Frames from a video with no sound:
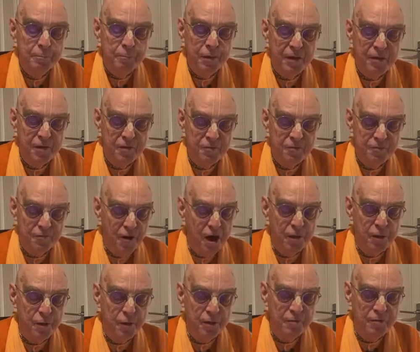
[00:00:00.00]
by the
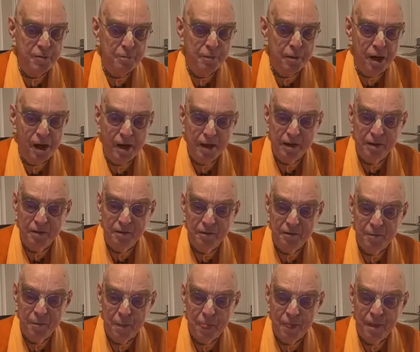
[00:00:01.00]
father of the bride.
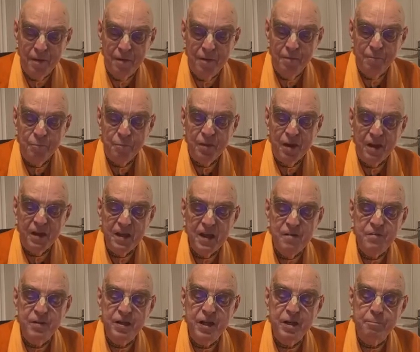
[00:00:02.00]

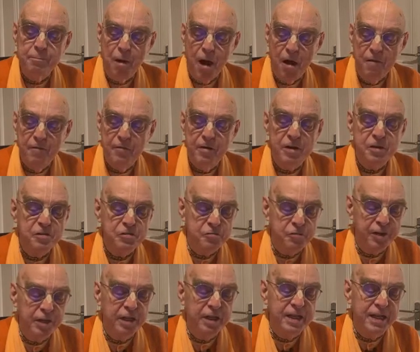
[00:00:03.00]
Even in
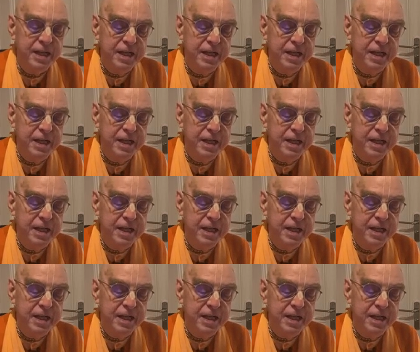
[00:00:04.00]
poverty-stricken